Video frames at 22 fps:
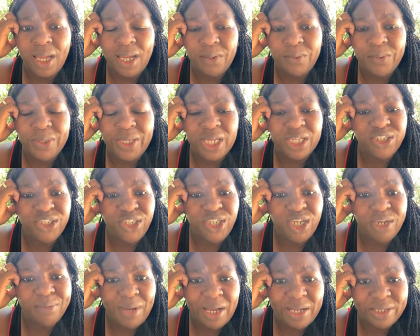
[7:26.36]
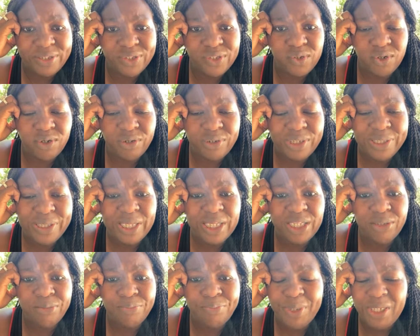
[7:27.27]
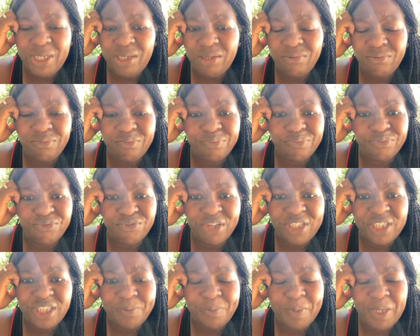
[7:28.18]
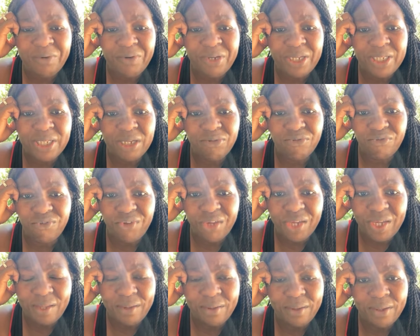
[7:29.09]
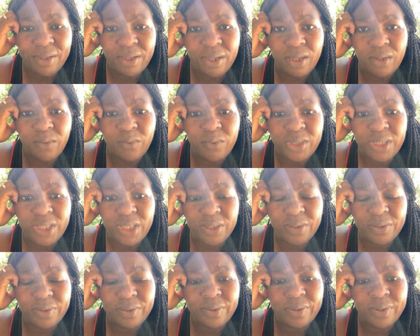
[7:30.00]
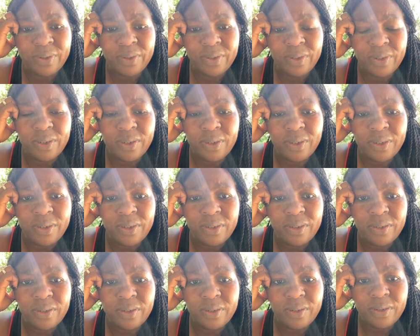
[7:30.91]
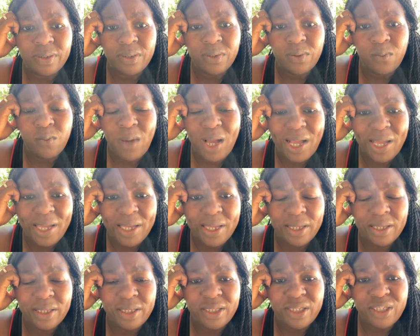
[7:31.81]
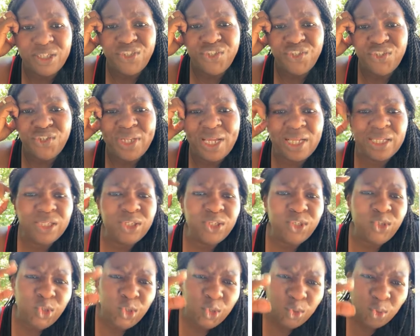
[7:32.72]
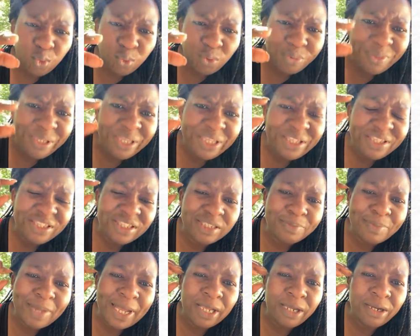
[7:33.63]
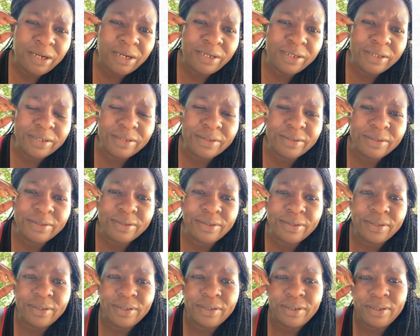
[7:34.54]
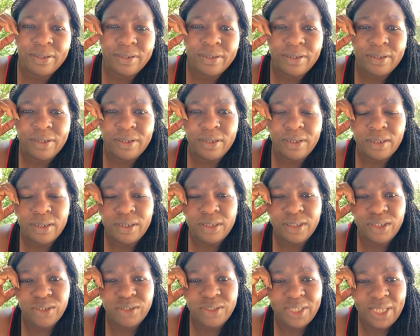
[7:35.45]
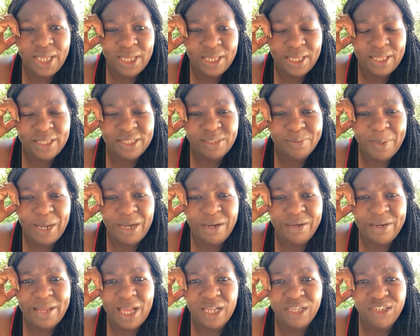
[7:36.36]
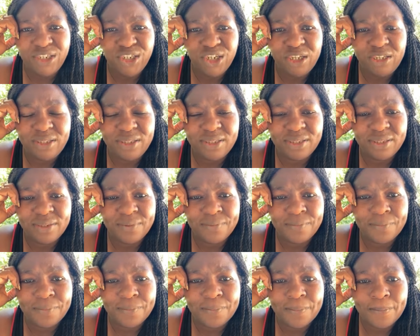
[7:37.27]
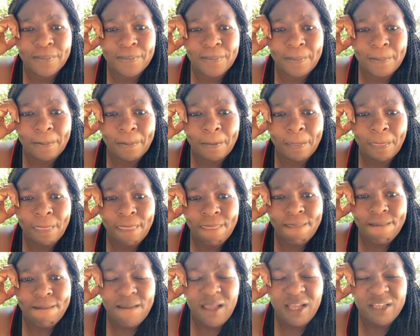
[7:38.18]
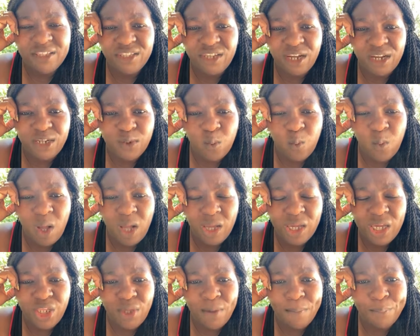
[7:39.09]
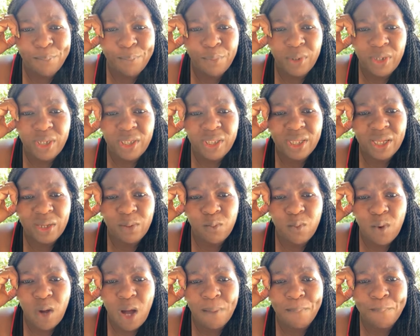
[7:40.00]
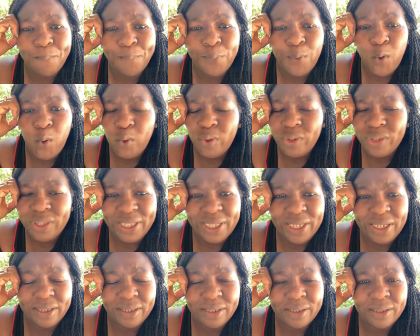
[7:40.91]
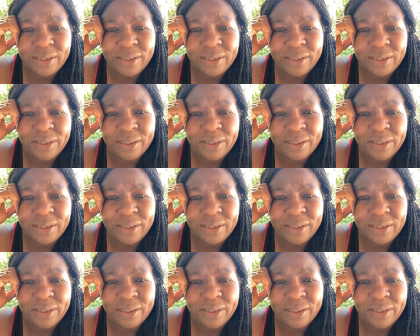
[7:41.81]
And we can share backstories, can be transparent and real with you. Why? So that you will be inspired to take inspired actions and start to walk walk boldly.